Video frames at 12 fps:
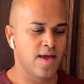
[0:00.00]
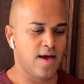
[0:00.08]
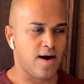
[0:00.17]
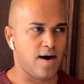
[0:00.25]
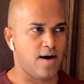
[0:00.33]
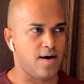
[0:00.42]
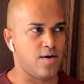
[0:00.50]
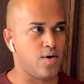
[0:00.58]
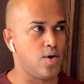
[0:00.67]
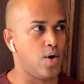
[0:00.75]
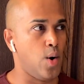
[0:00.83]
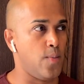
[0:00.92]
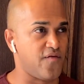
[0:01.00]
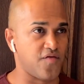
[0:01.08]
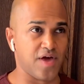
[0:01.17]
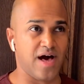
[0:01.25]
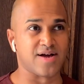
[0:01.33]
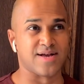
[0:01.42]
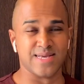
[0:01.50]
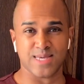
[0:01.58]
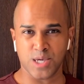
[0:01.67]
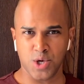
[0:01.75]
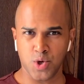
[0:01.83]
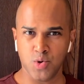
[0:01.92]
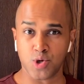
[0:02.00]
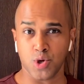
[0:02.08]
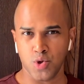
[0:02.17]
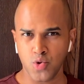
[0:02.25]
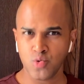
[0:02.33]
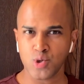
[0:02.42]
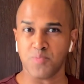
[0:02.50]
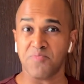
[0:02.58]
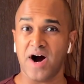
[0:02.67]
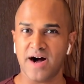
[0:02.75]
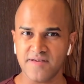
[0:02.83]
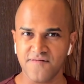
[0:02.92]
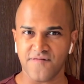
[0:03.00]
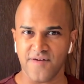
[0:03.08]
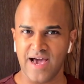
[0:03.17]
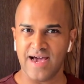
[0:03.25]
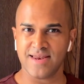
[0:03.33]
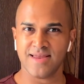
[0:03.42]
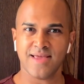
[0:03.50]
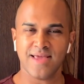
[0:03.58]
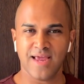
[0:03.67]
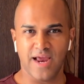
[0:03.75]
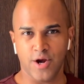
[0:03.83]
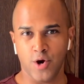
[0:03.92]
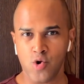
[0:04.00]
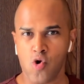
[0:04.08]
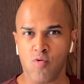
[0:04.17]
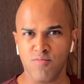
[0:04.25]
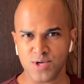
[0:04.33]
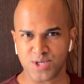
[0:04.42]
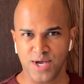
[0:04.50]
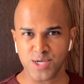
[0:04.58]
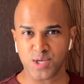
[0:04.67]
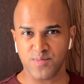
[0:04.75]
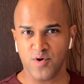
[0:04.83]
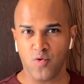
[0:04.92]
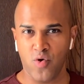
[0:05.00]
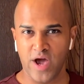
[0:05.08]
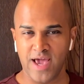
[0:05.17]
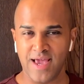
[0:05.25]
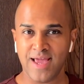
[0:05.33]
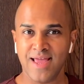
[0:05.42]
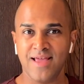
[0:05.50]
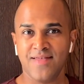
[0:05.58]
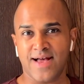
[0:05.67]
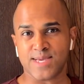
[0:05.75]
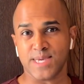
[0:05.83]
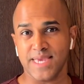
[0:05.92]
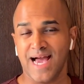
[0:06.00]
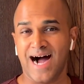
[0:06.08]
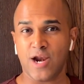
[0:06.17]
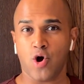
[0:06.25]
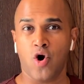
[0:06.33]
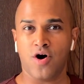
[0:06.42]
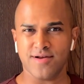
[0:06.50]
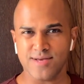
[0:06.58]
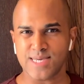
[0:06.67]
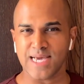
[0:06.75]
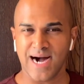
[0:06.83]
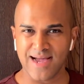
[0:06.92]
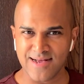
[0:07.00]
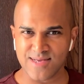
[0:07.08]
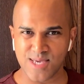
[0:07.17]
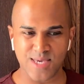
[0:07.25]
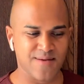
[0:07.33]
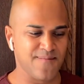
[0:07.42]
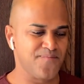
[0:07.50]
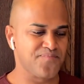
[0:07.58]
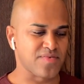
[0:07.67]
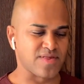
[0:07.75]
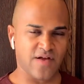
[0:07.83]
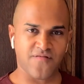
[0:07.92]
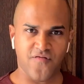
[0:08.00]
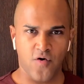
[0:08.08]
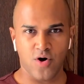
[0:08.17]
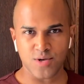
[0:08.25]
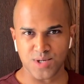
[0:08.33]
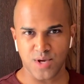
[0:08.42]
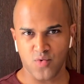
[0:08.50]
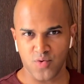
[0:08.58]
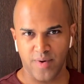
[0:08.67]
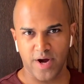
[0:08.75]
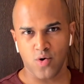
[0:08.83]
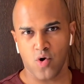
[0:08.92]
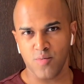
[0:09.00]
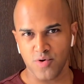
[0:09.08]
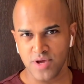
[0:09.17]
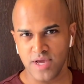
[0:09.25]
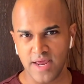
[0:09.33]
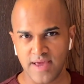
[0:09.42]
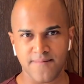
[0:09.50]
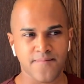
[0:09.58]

uh, hopefully I'll continue to lose body fat in a normal, sensible way that's not on a diet that falls in with my normal eating.